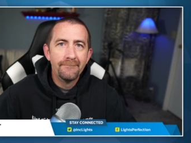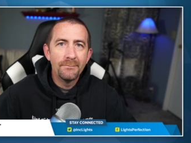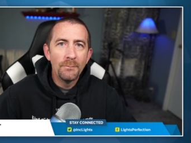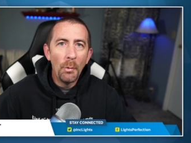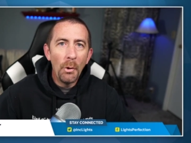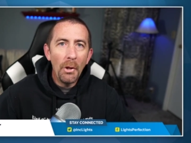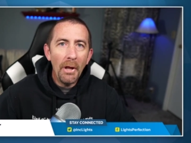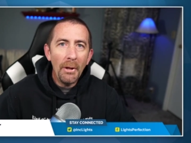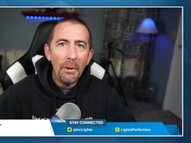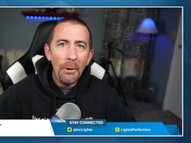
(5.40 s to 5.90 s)

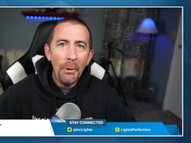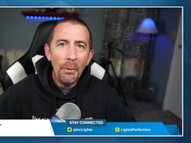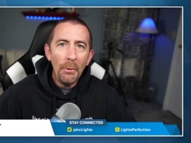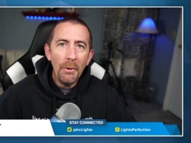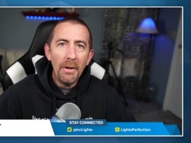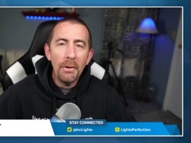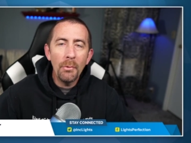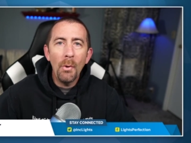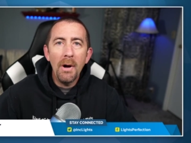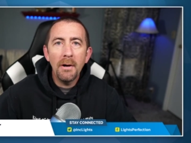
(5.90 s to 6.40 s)
Well, hello
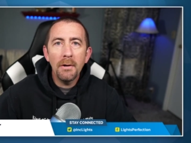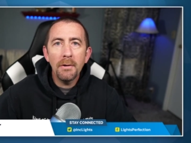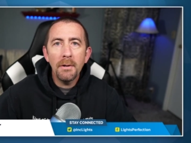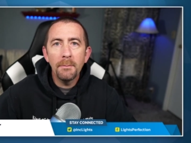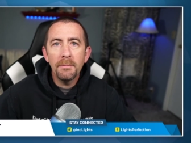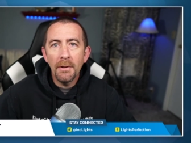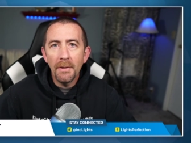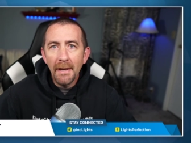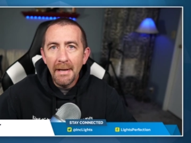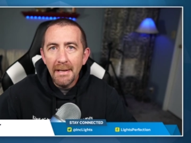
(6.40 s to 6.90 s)
and
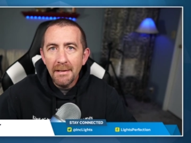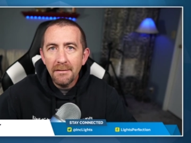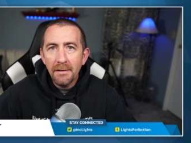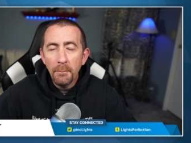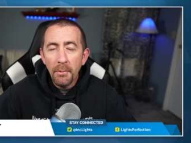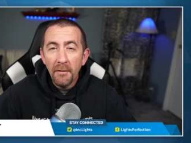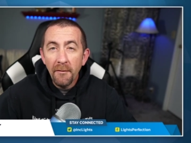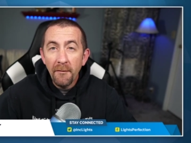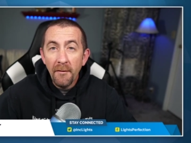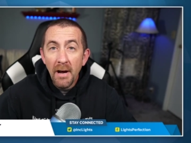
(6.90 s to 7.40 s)
welcome to Lights and
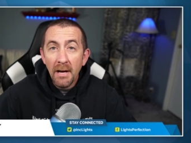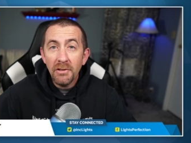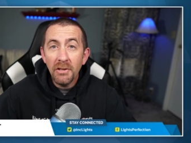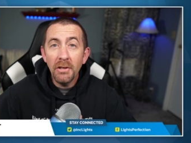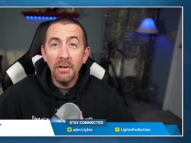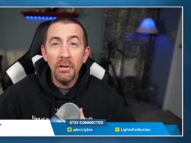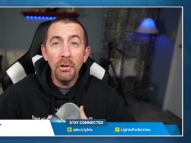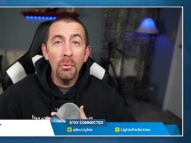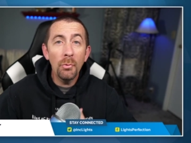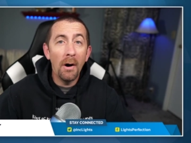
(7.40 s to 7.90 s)

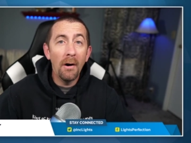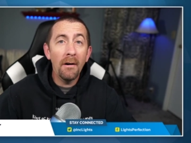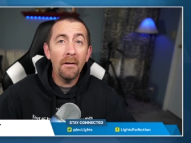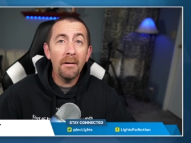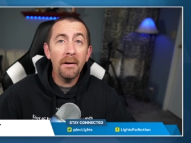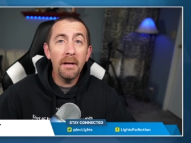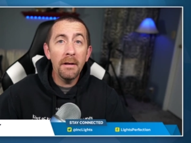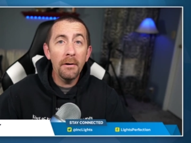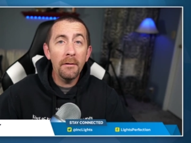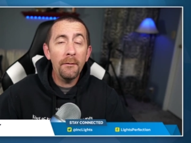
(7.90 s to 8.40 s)
Perfection. You are
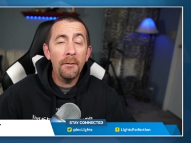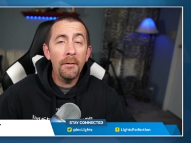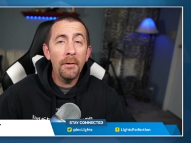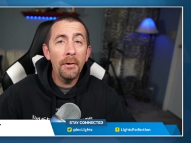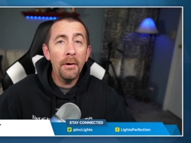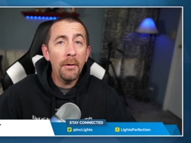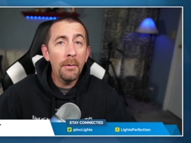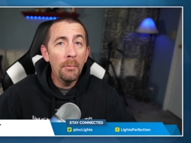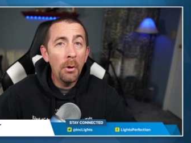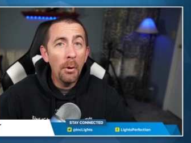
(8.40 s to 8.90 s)
here for
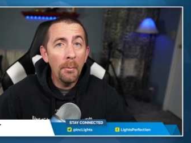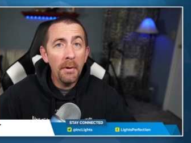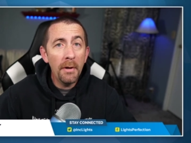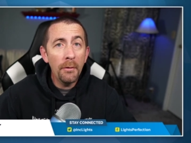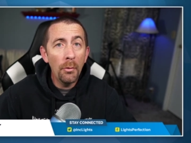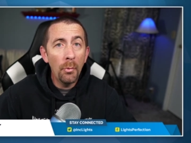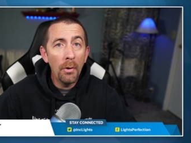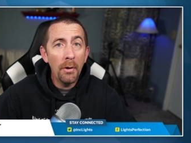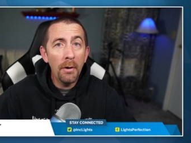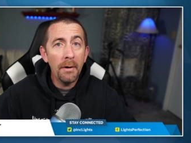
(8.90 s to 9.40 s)
another moment in
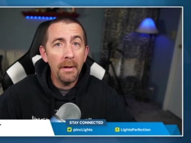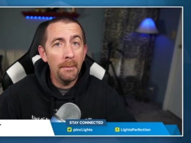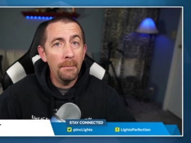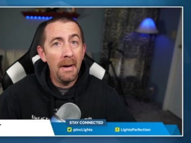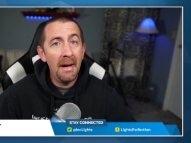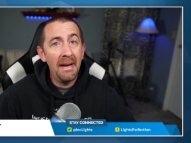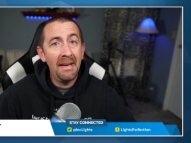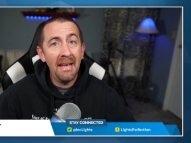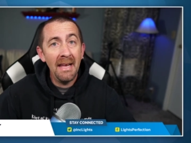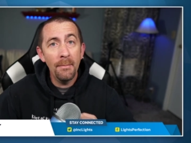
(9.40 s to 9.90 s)
the Word, and
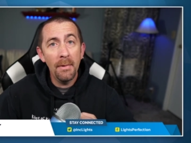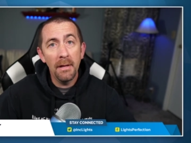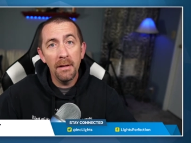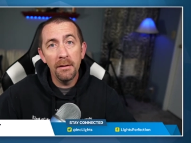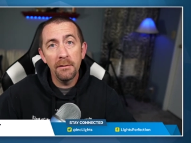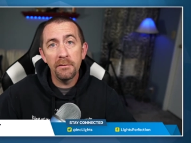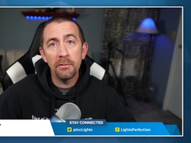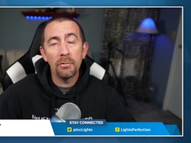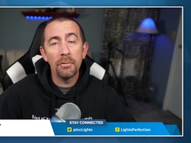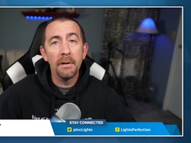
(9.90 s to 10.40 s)
my name
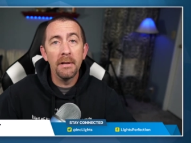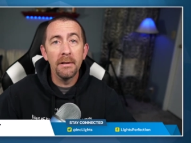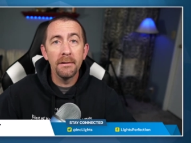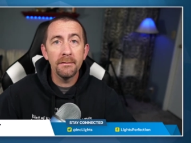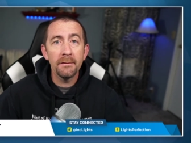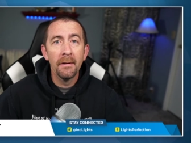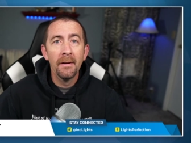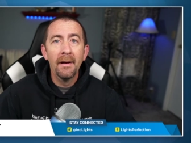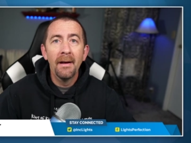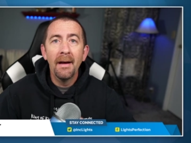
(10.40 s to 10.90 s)
is
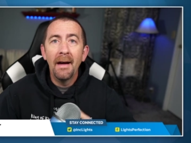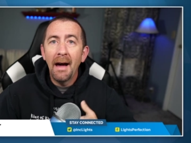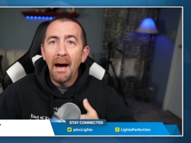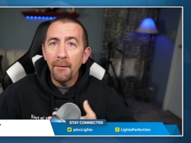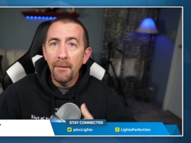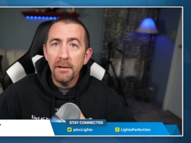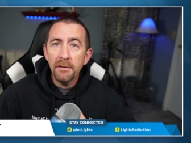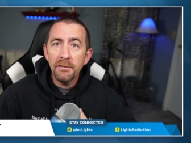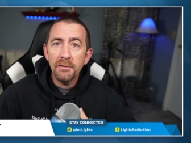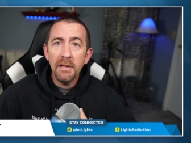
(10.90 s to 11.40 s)
Chris.
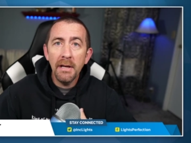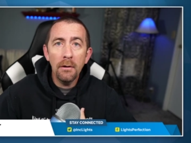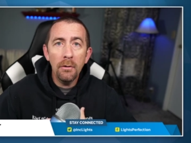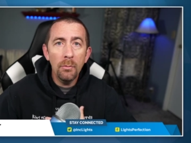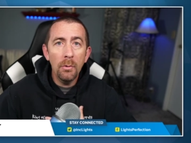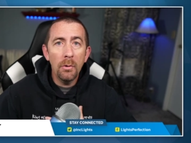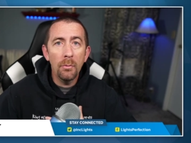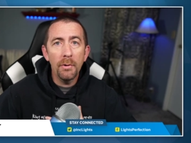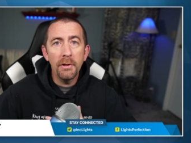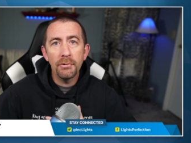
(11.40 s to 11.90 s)
On this channel,
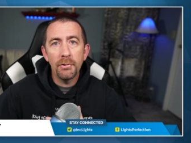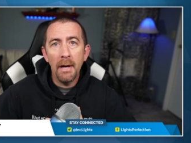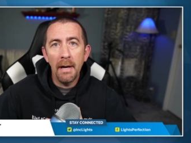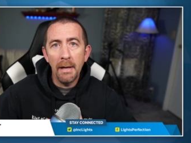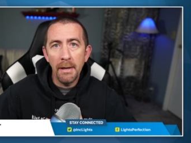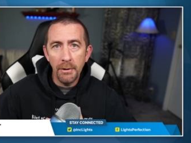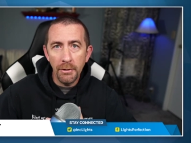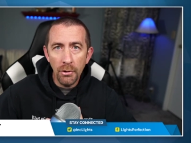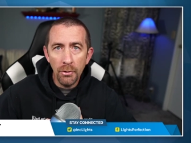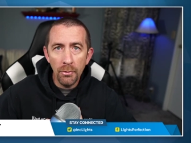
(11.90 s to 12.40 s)
what we try
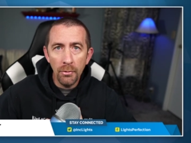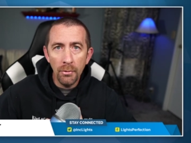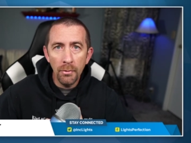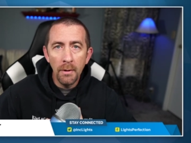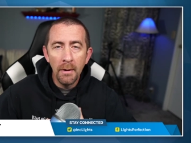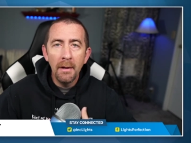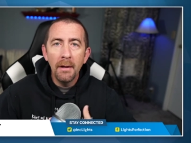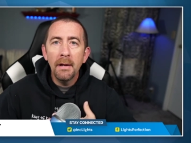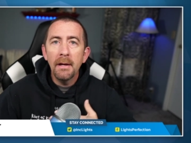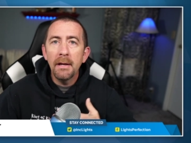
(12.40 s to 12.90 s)
to do
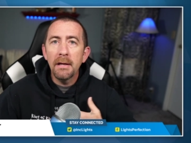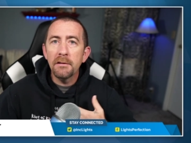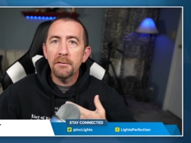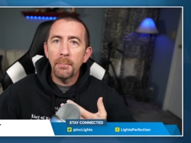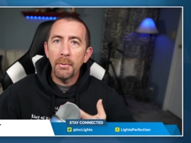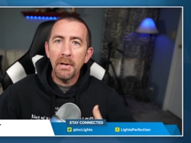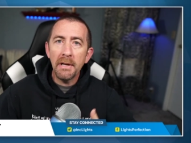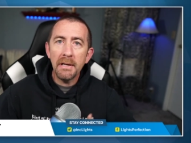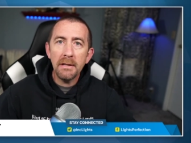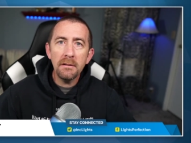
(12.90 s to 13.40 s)
is
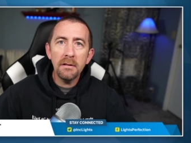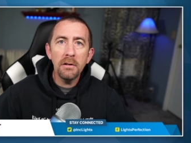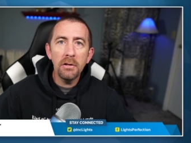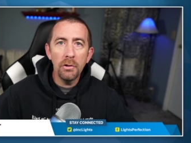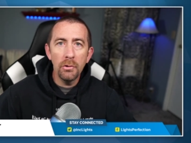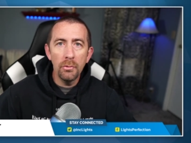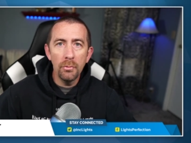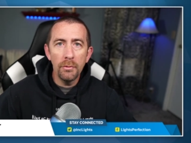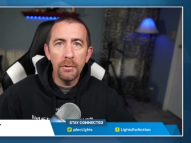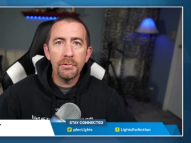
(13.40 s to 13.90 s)
bring to
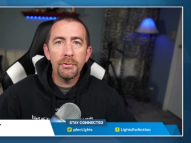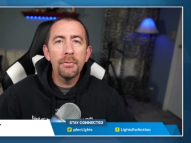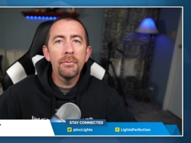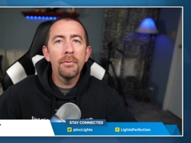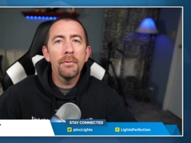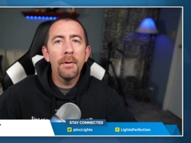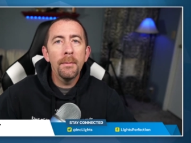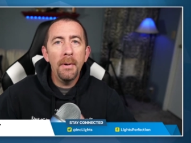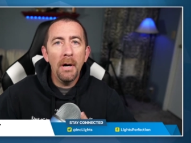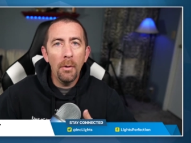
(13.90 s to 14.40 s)
you the
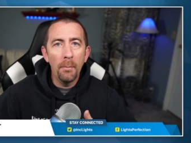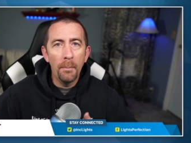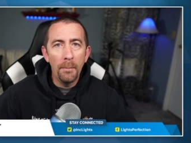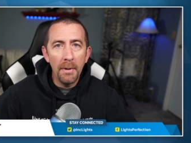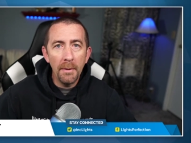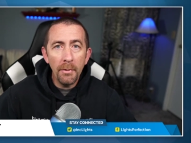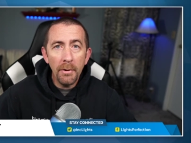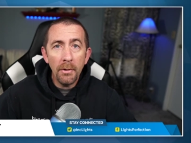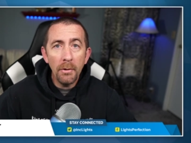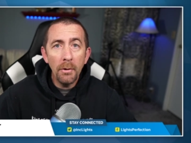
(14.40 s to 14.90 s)
truth about
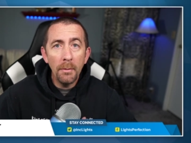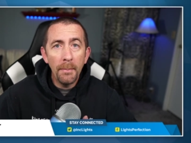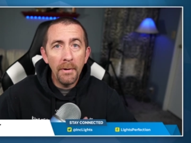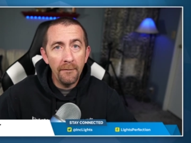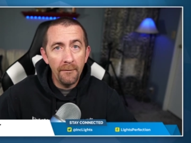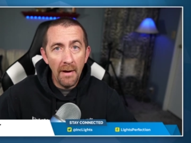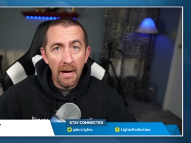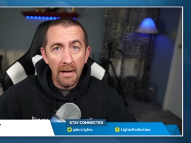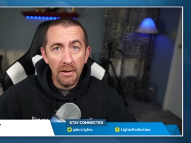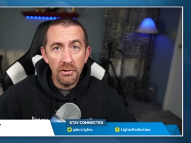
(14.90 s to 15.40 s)
biblical
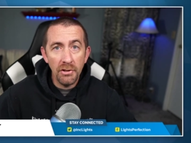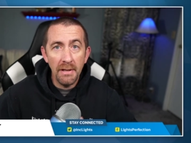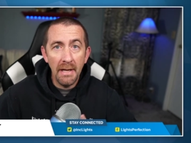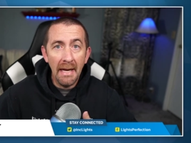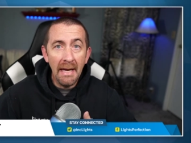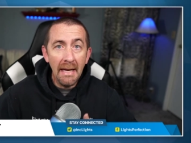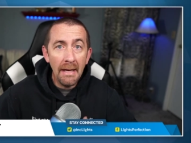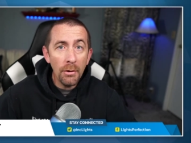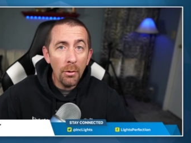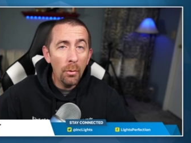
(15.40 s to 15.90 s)
perfection
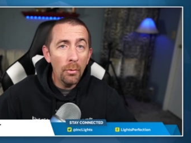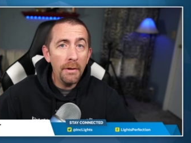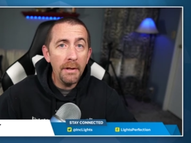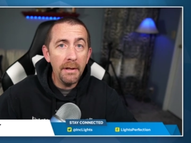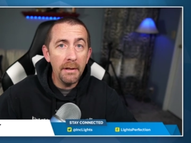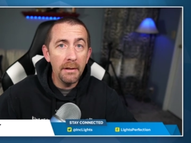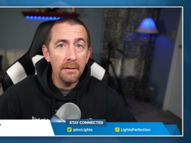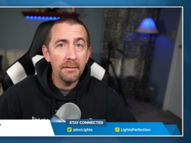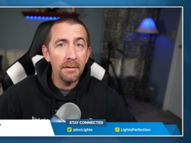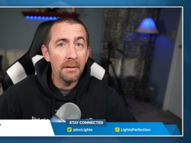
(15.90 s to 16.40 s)
and
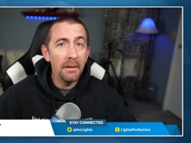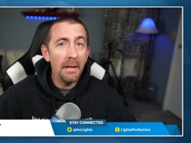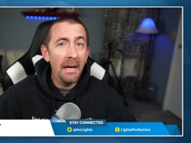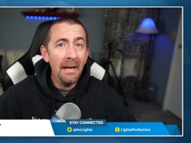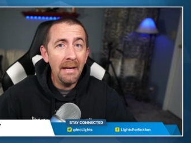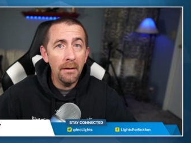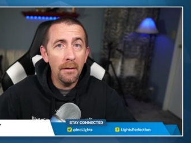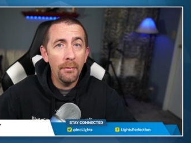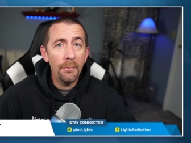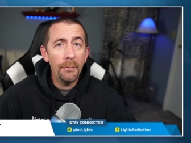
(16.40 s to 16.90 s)
holiness to
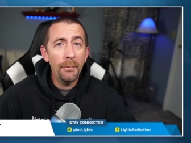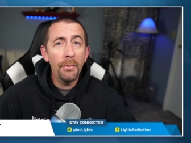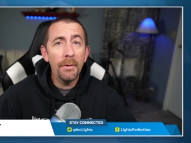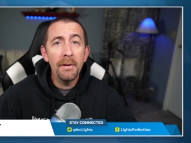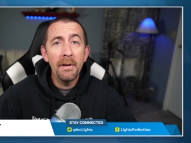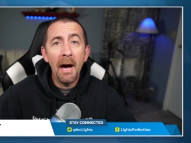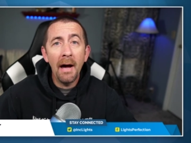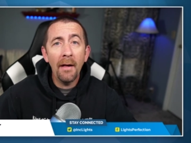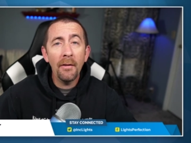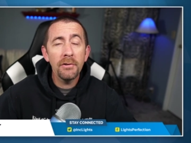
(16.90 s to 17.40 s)
light through the
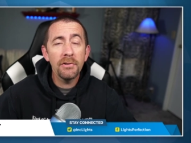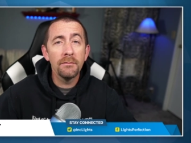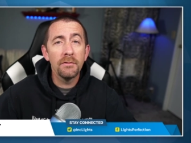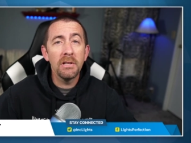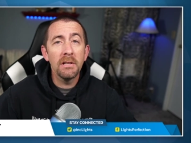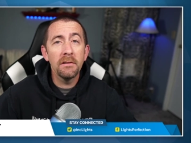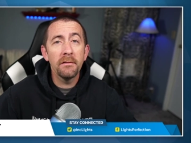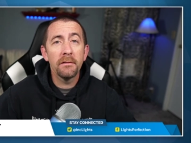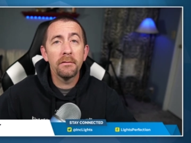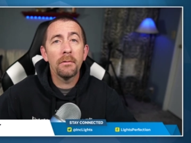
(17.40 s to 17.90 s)
knowledge of
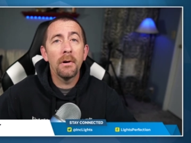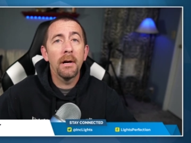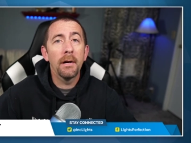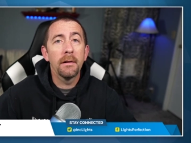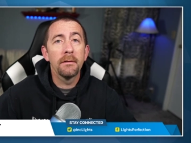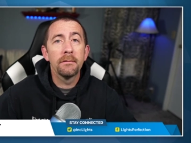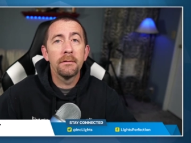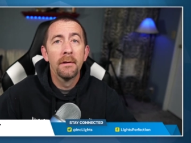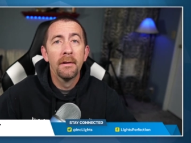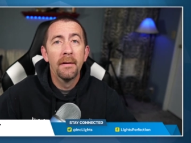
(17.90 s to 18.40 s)
Jesus
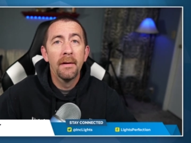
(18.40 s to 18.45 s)
Christ.